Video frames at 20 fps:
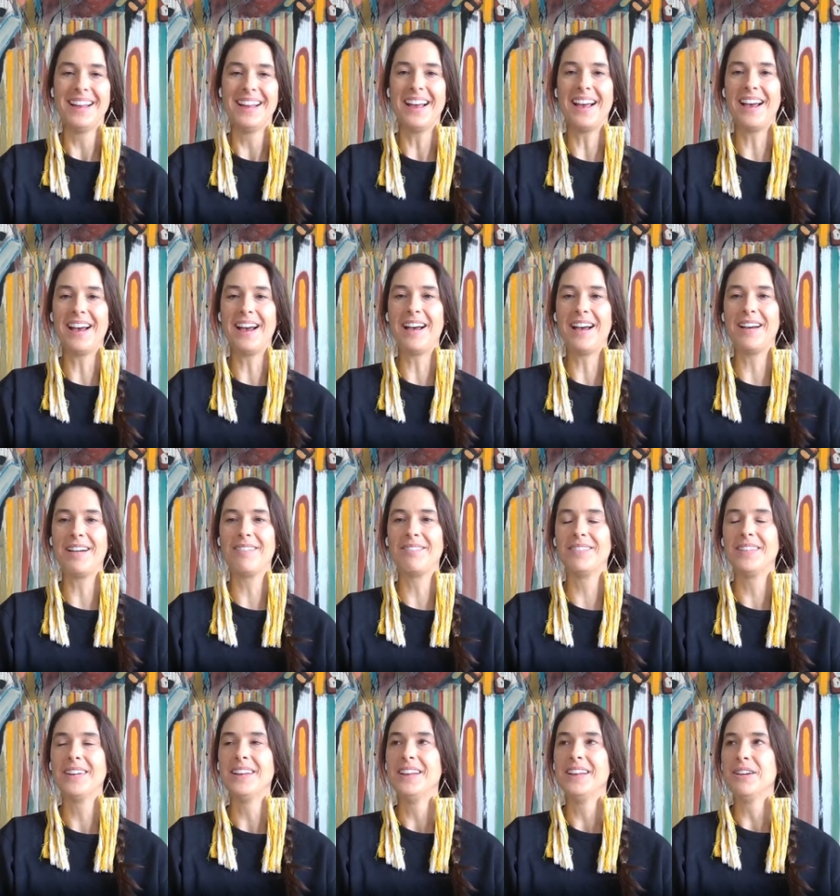
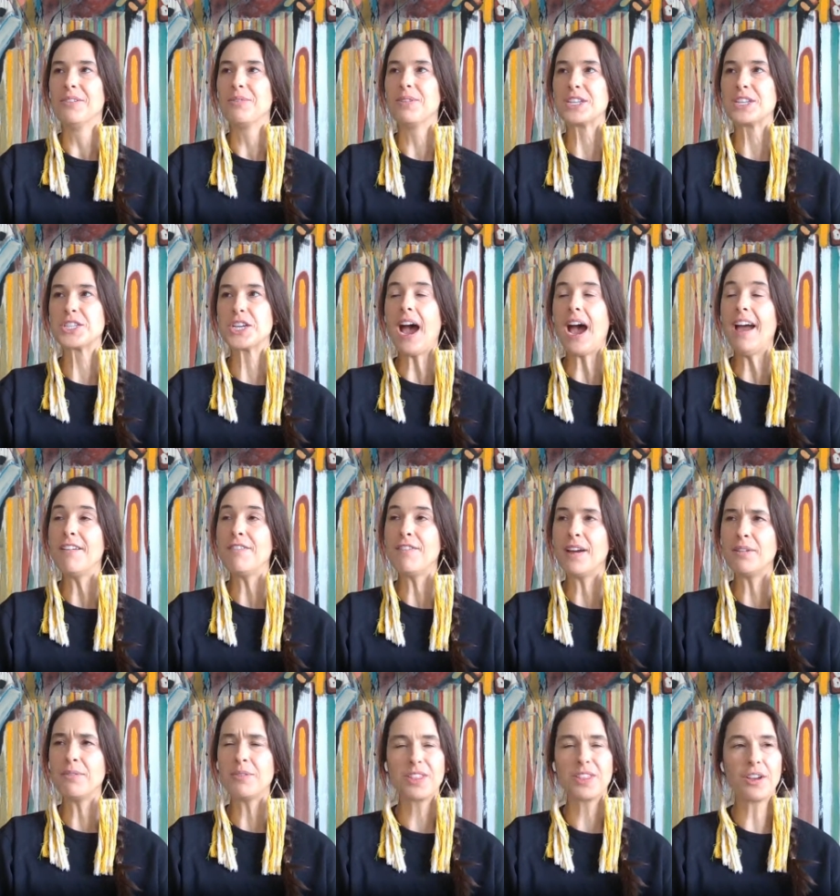Um, which I
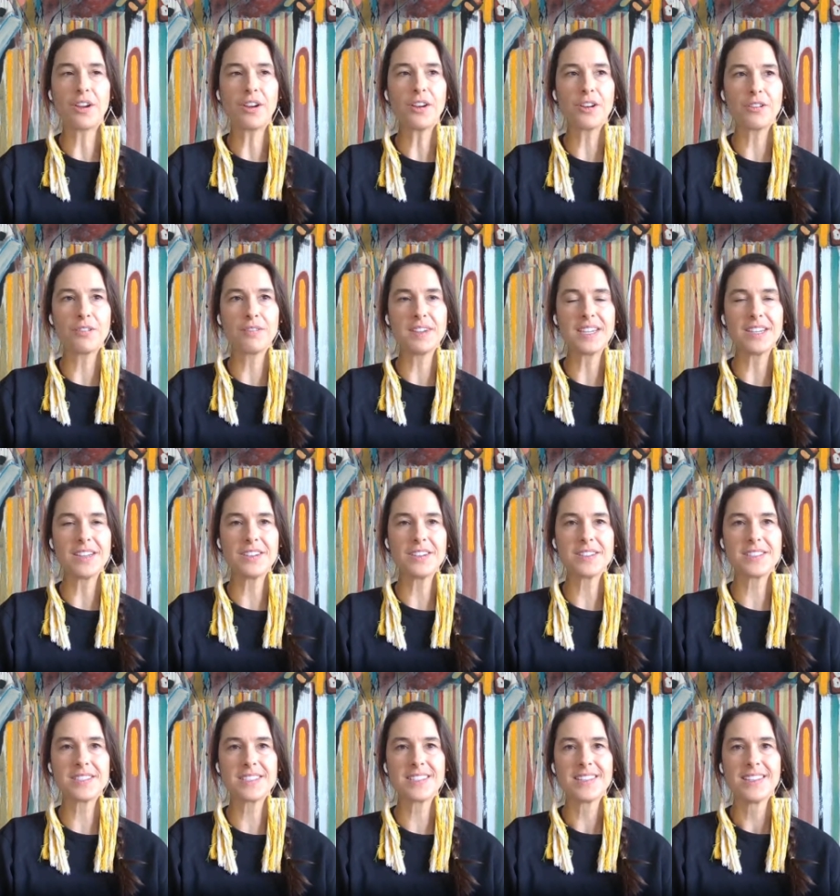find with our
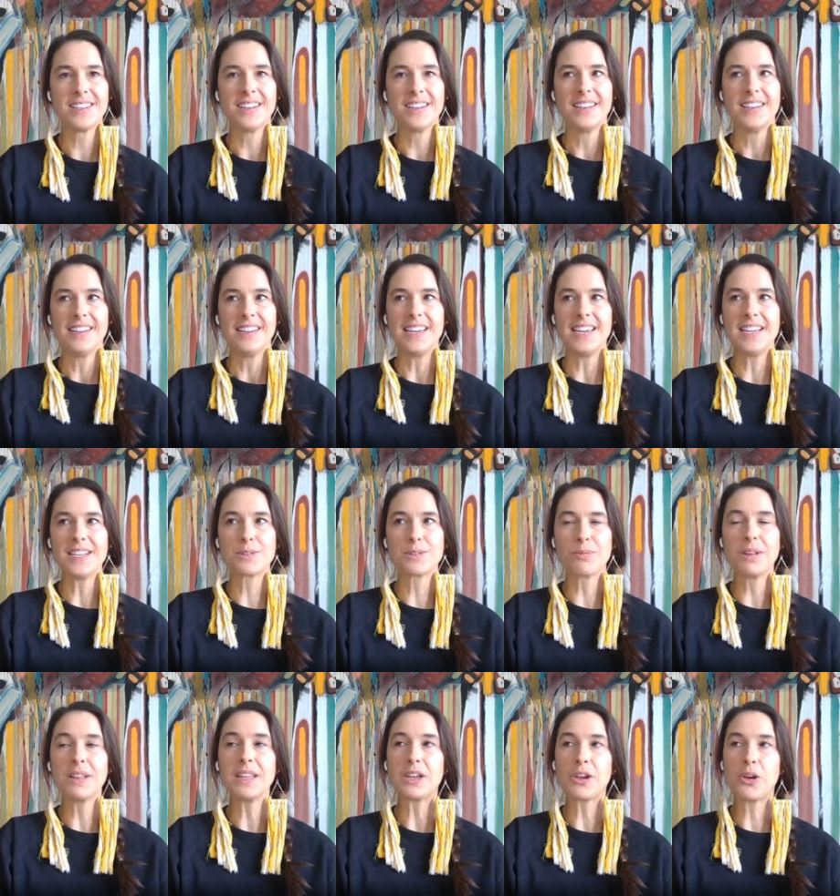careers is
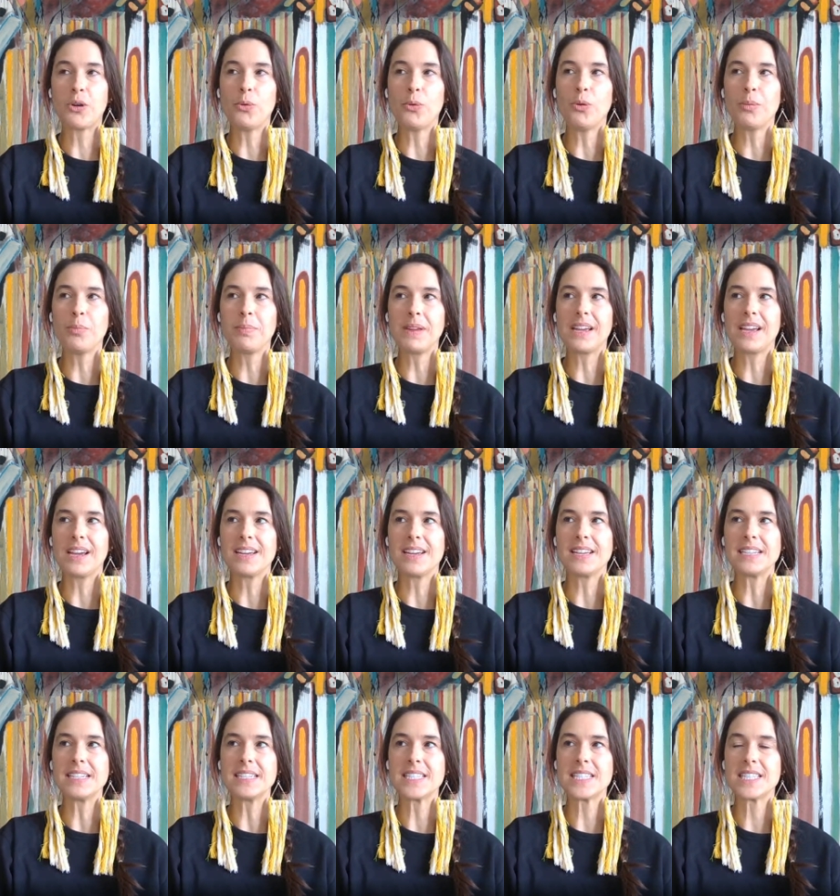really cool
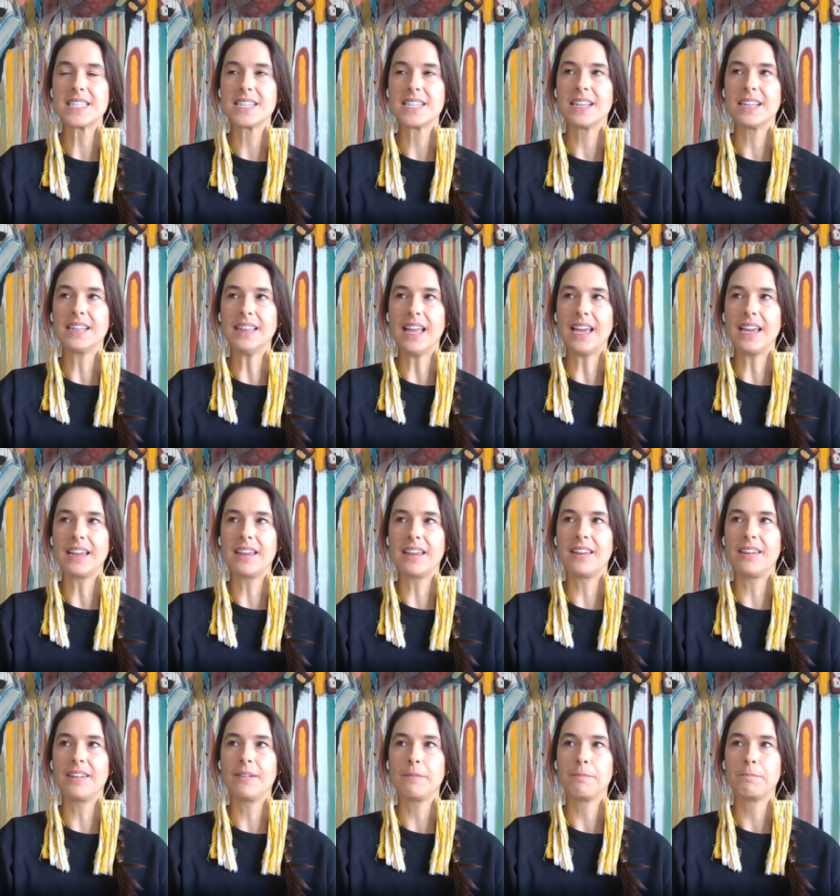because like
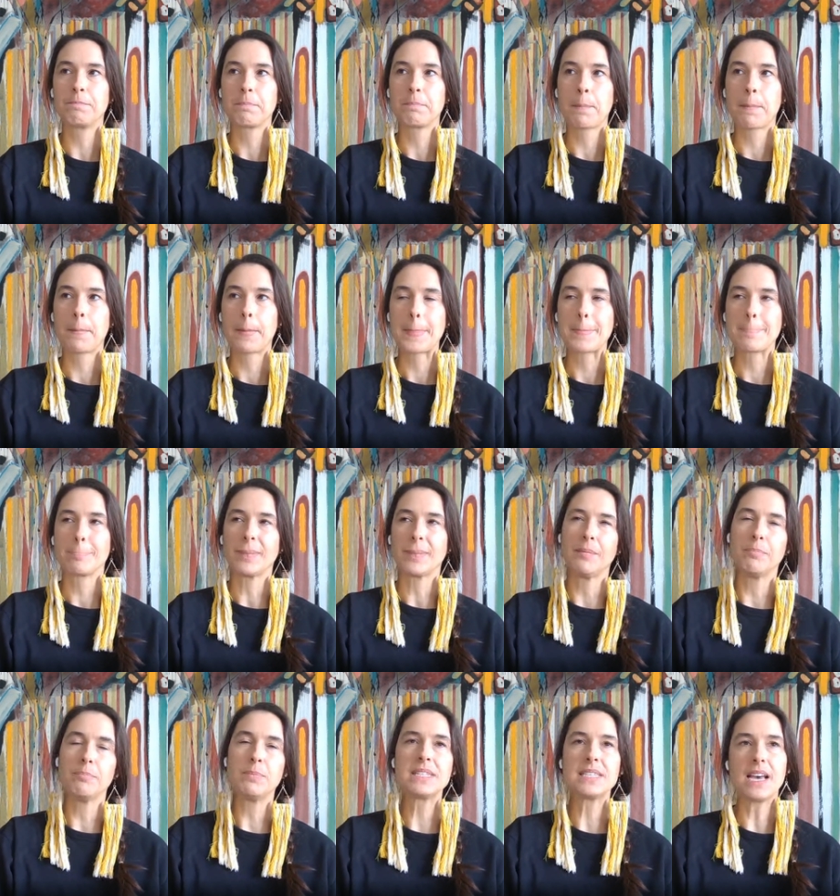
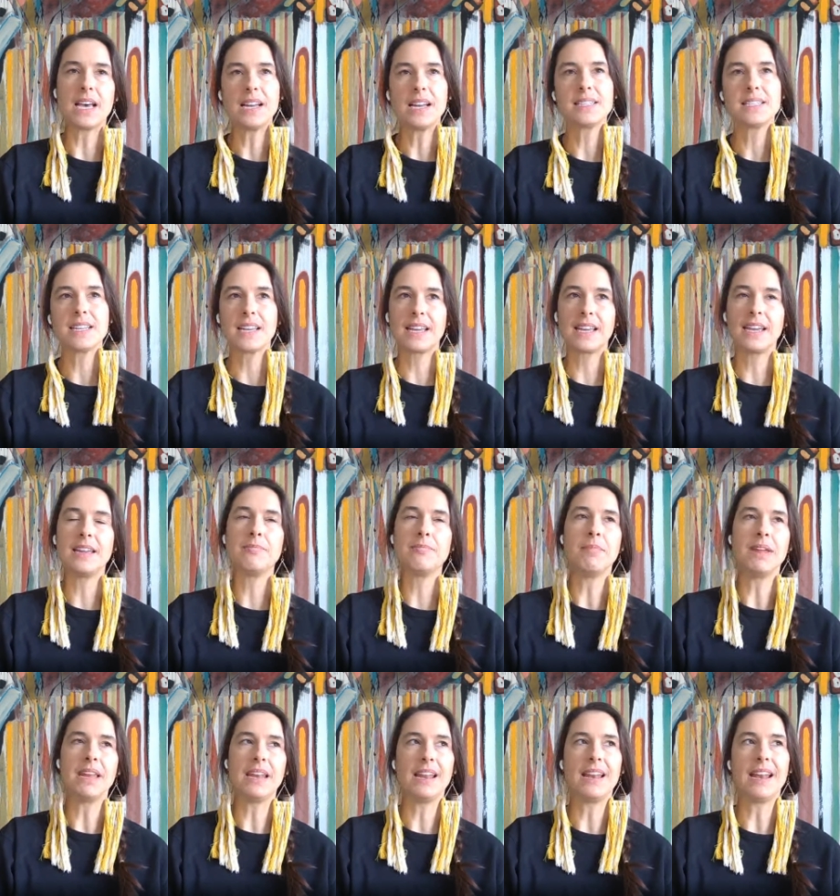besides like
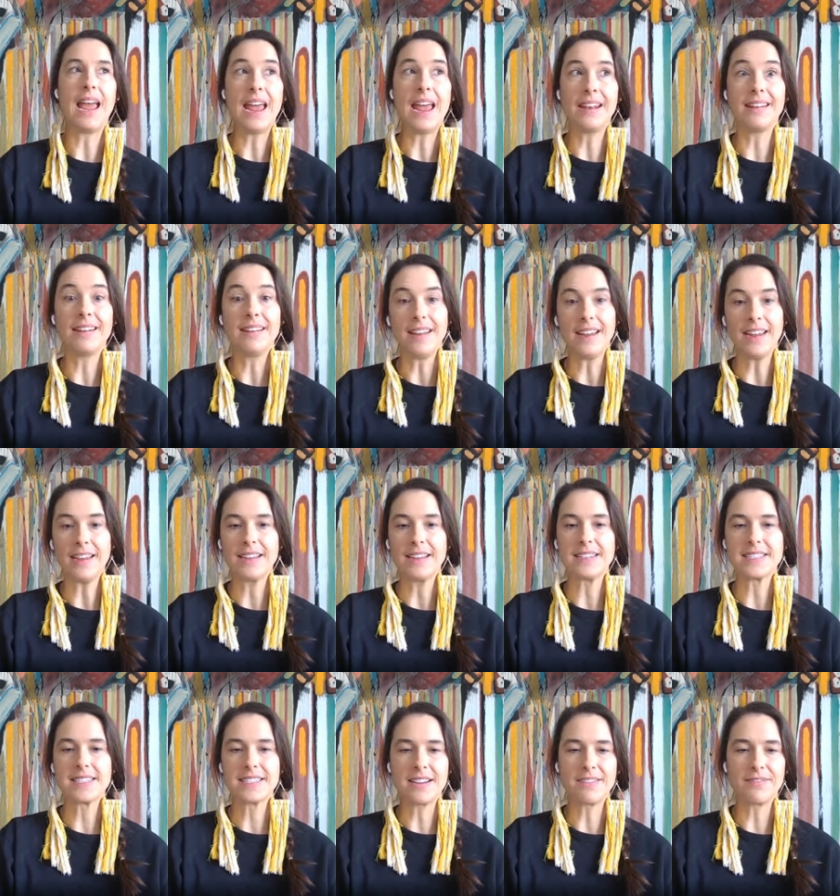admin and editing
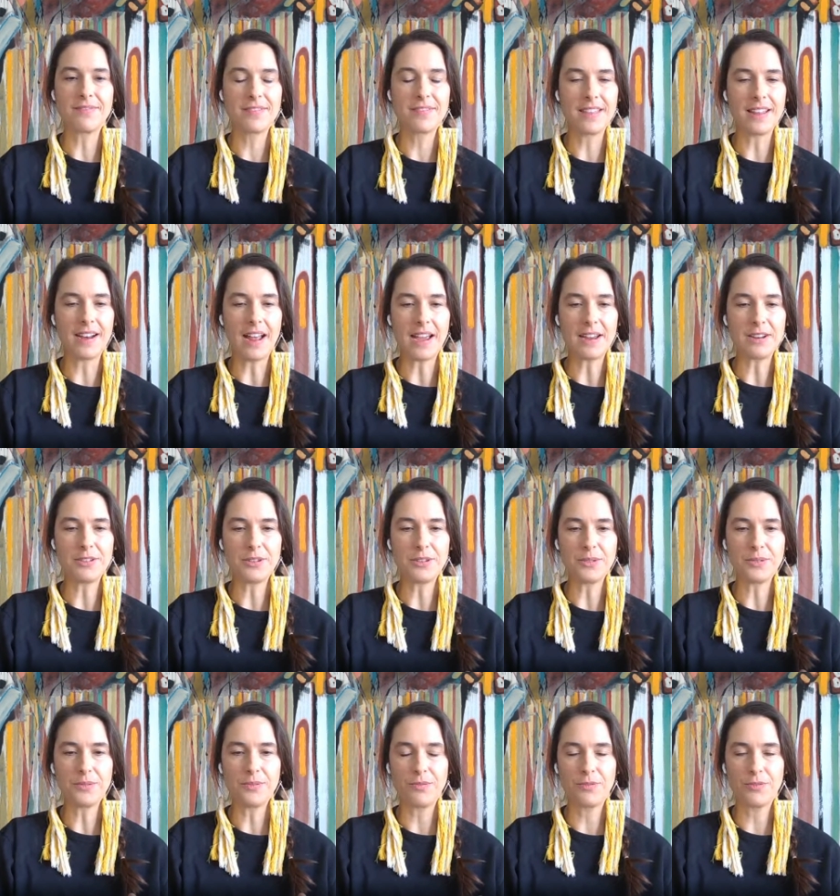and stuff that I
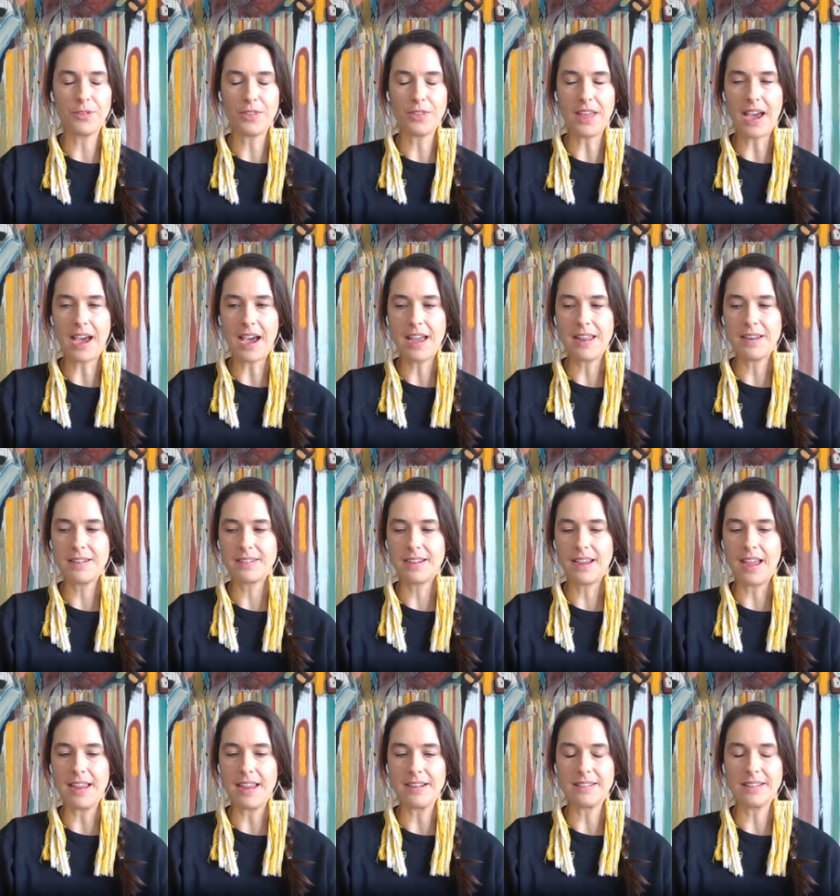do for that
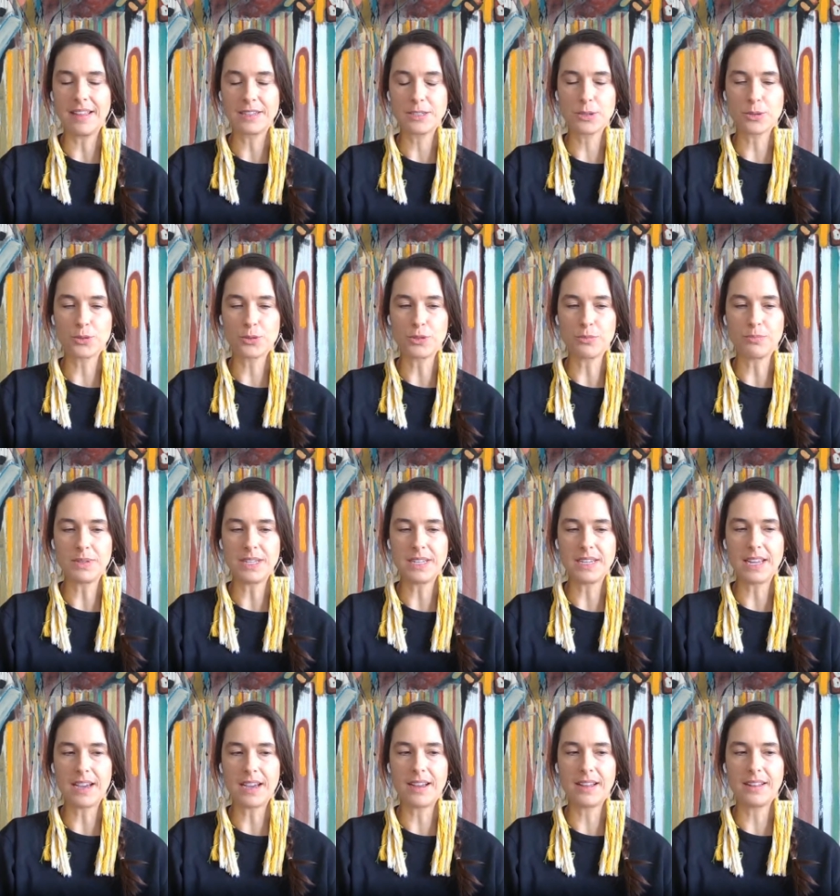and like social
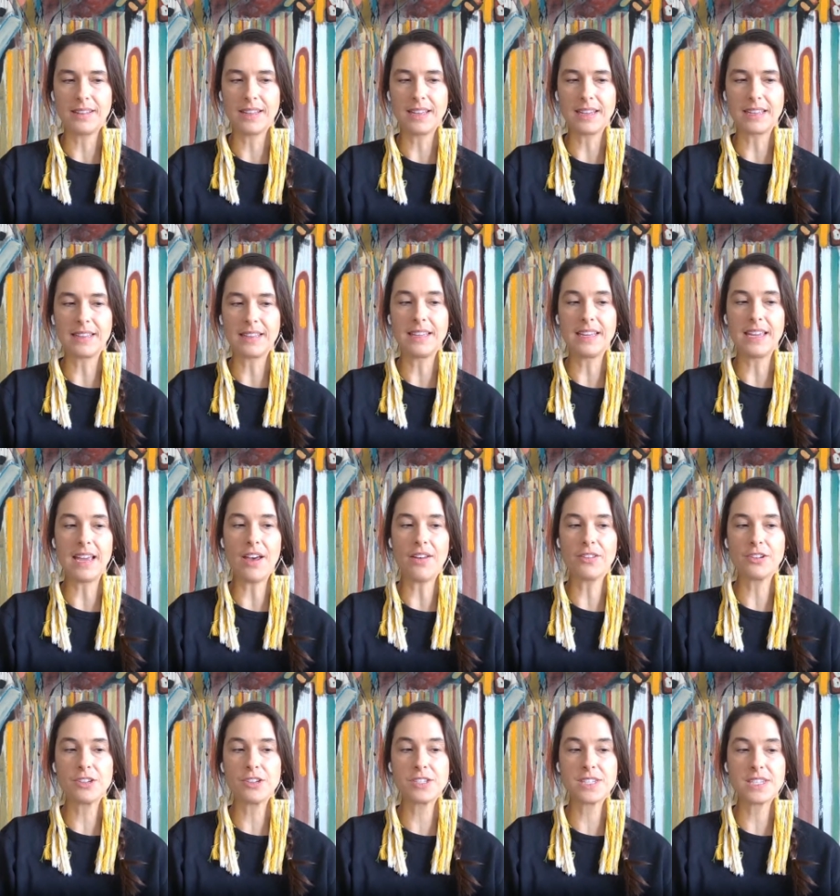media, like the
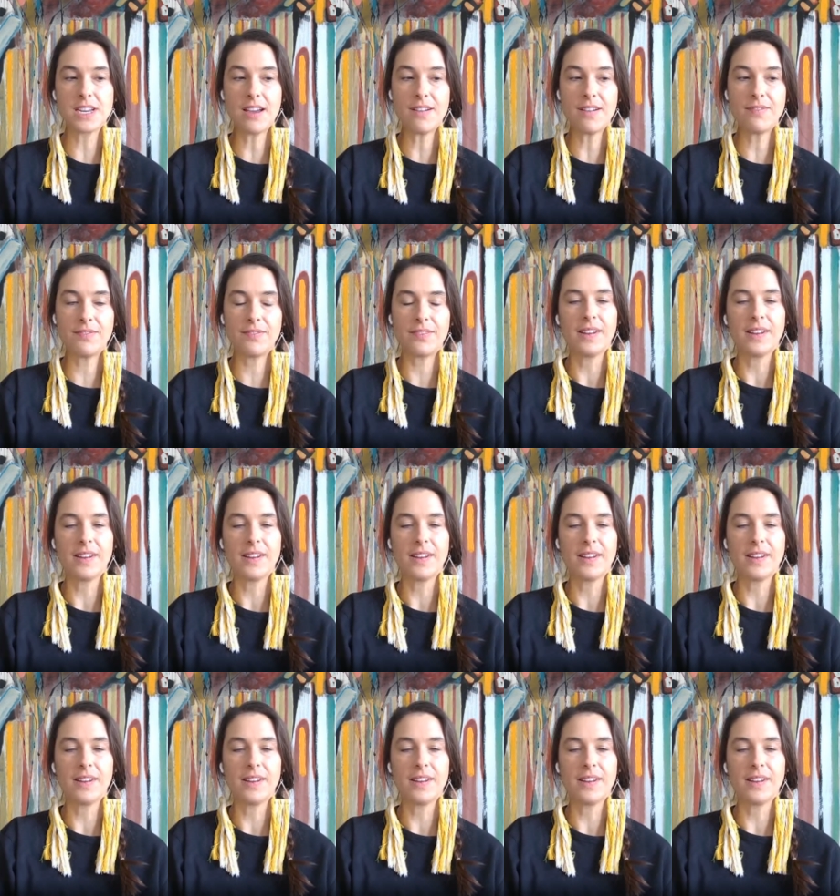other stuff,